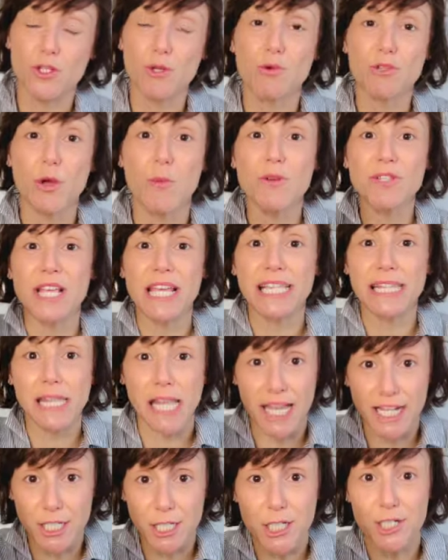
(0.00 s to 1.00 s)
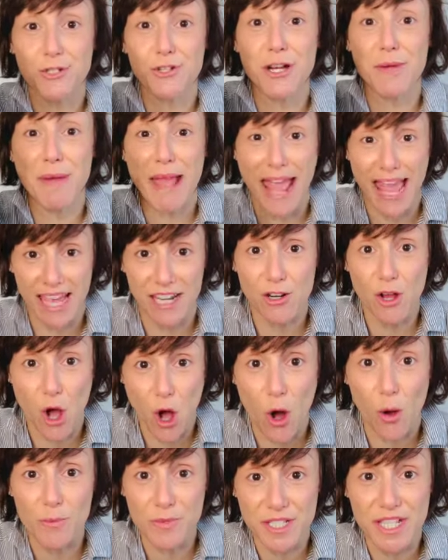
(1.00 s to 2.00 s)
So it was almost like light stream and
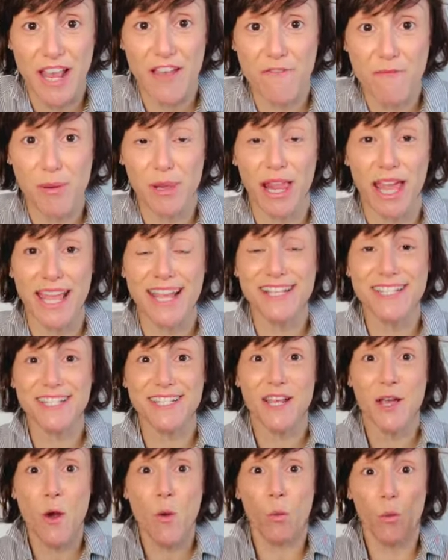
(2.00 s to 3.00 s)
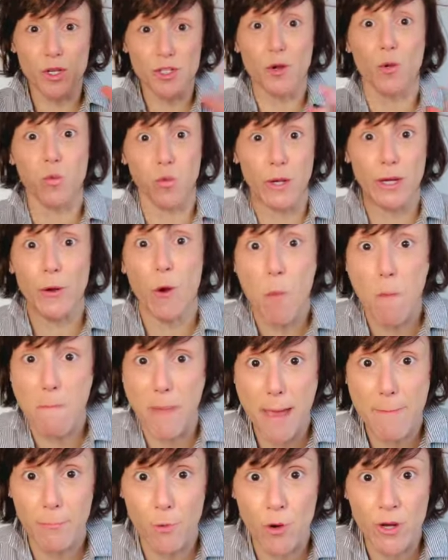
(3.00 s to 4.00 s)
calm, safe place was a real
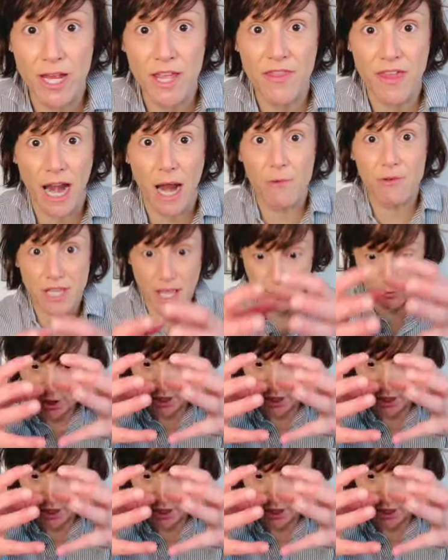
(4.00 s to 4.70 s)
memory that I was able